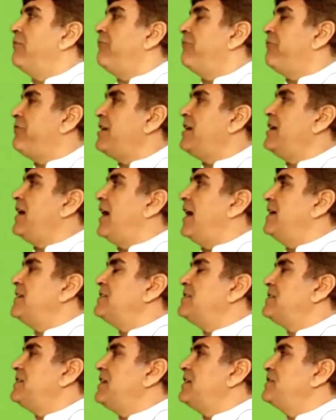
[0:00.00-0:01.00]
Vi
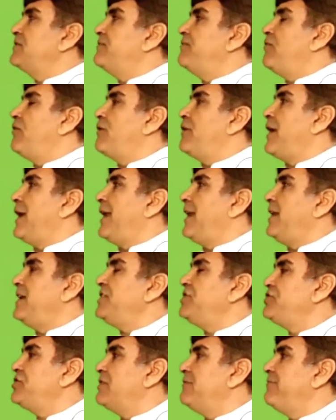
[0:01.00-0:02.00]
stands for the
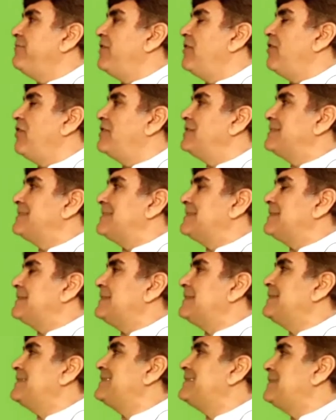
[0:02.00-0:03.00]
initial
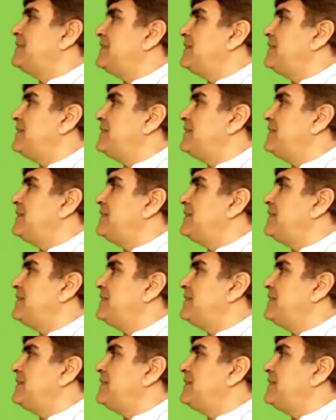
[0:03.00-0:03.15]
velocity,